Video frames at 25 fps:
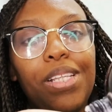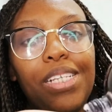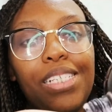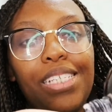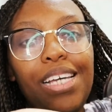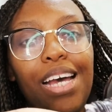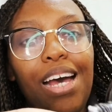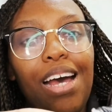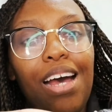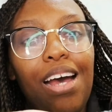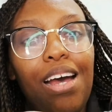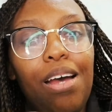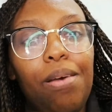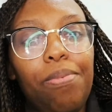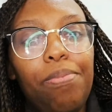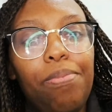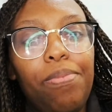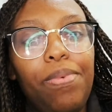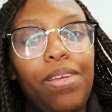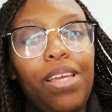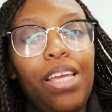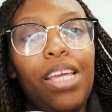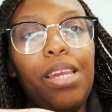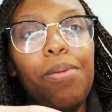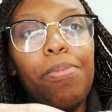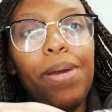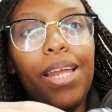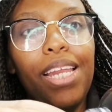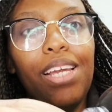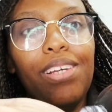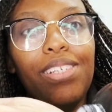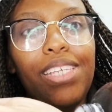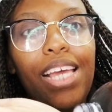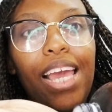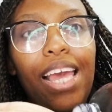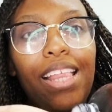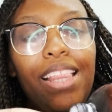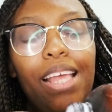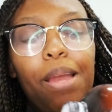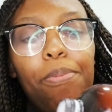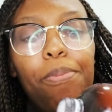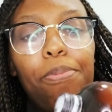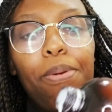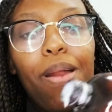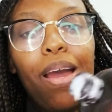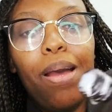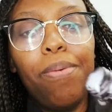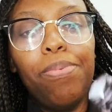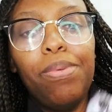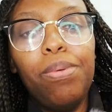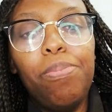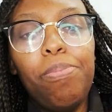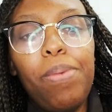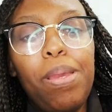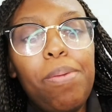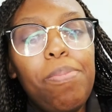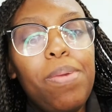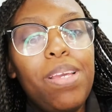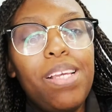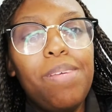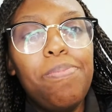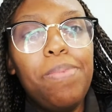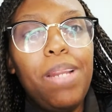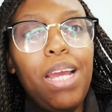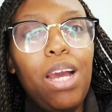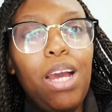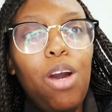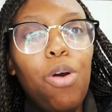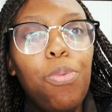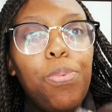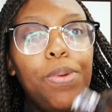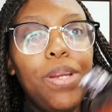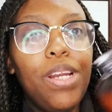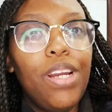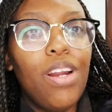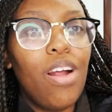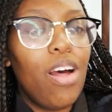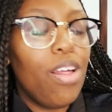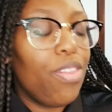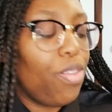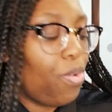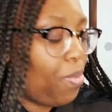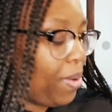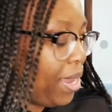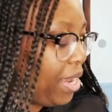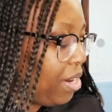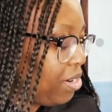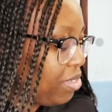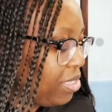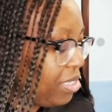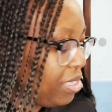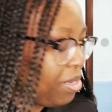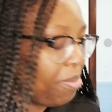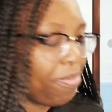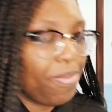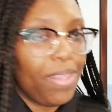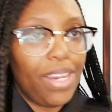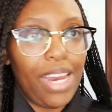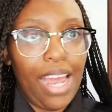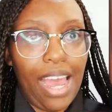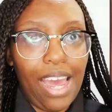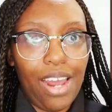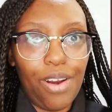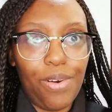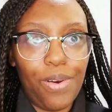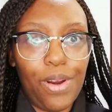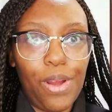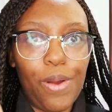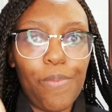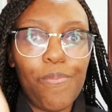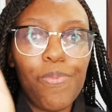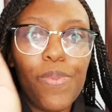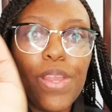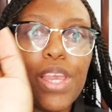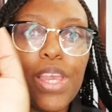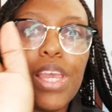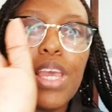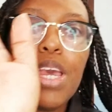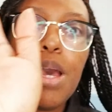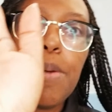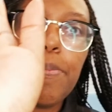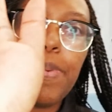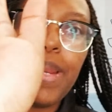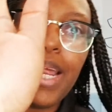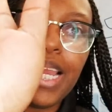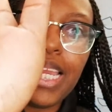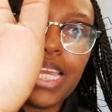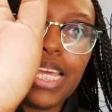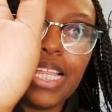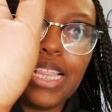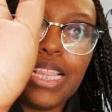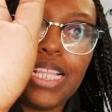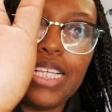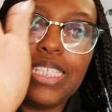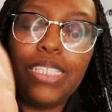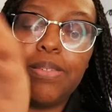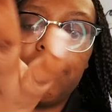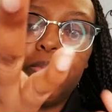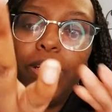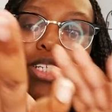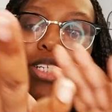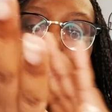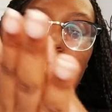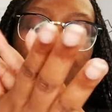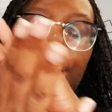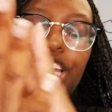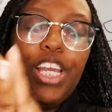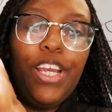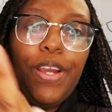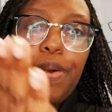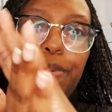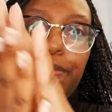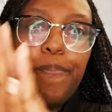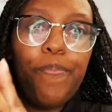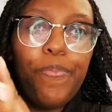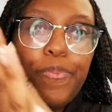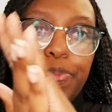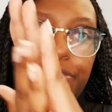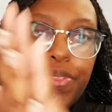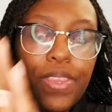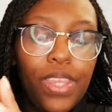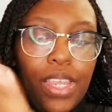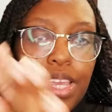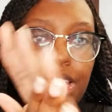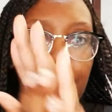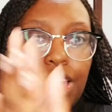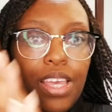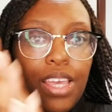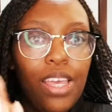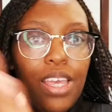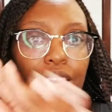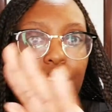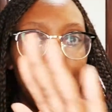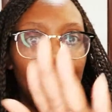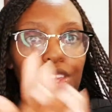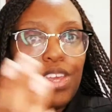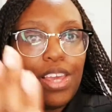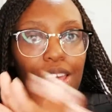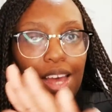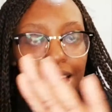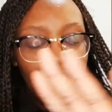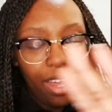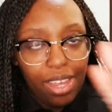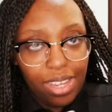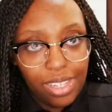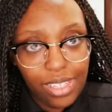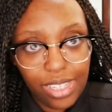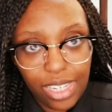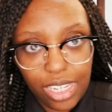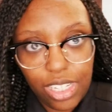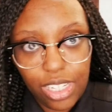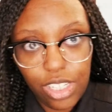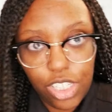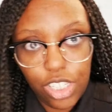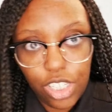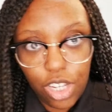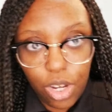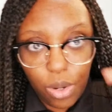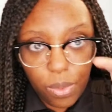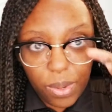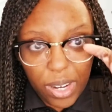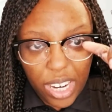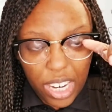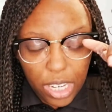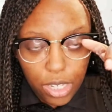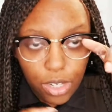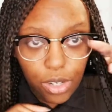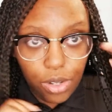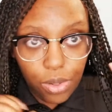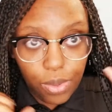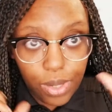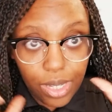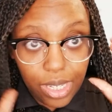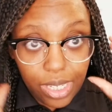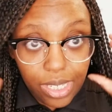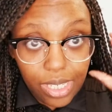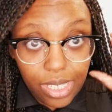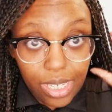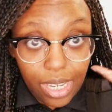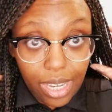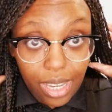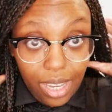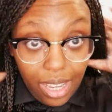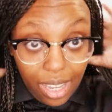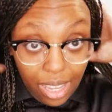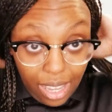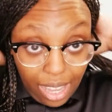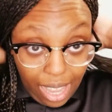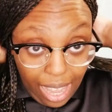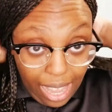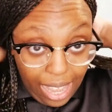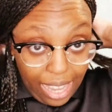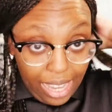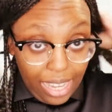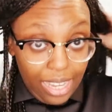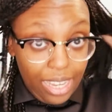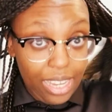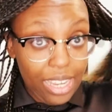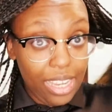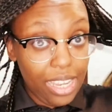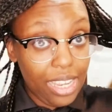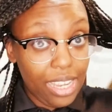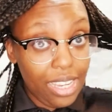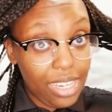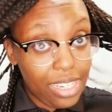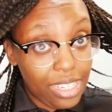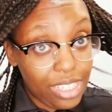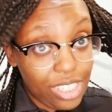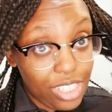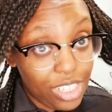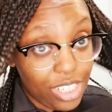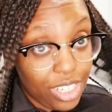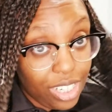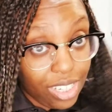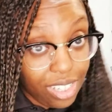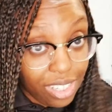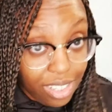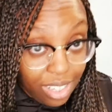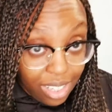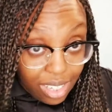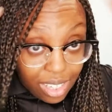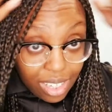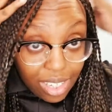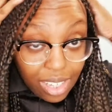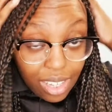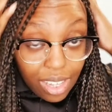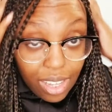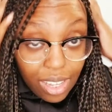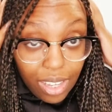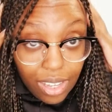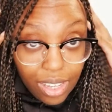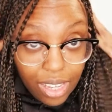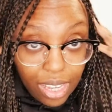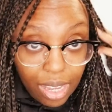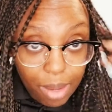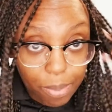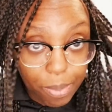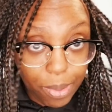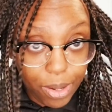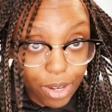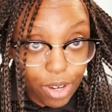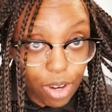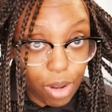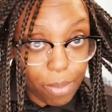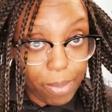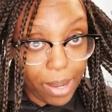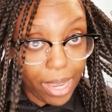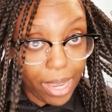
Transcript: the top. Anybody else had that problem? Maybe I'm not opening it all the way or something. I don't know. But I get this much here, you guys. And so what I do is I put it on my